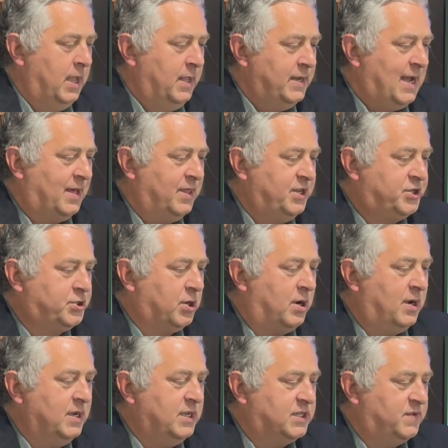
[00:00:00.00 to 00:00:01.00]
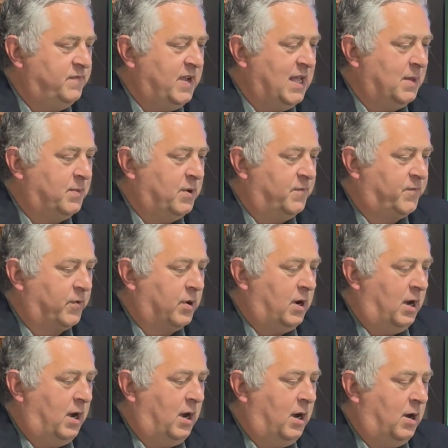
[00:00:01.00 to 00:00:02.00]
Now, this drawing is available for
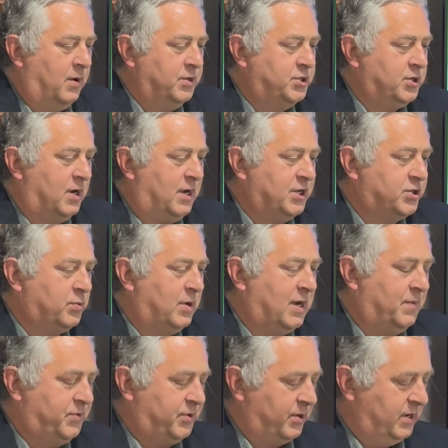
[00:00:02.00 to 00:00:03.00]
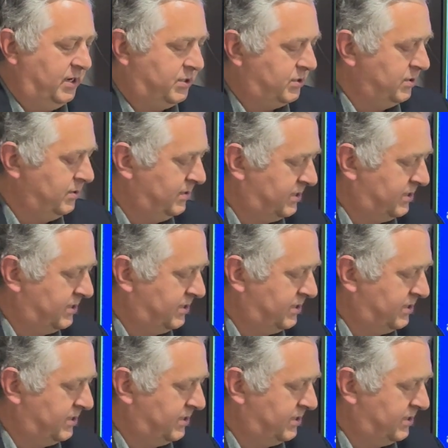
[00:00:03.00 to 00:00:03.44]
all in John 12:32.